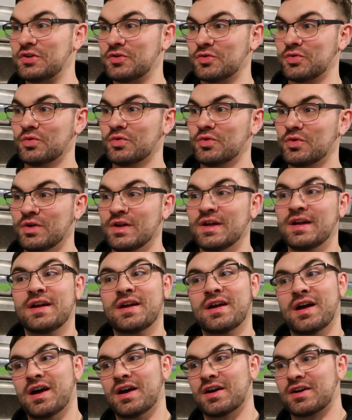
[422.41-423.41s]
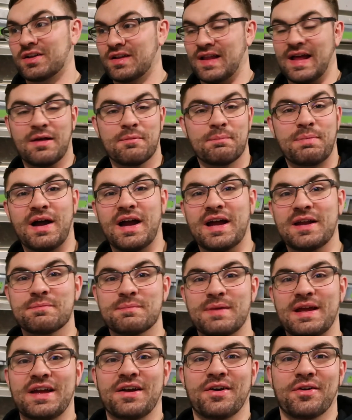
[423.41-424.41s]
cool clown pied
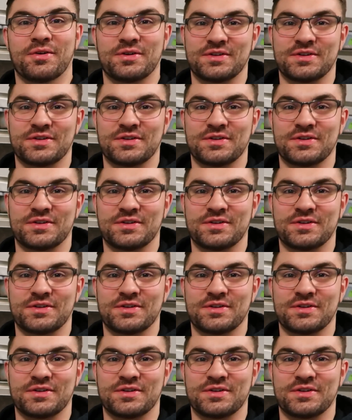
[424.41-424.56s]
male,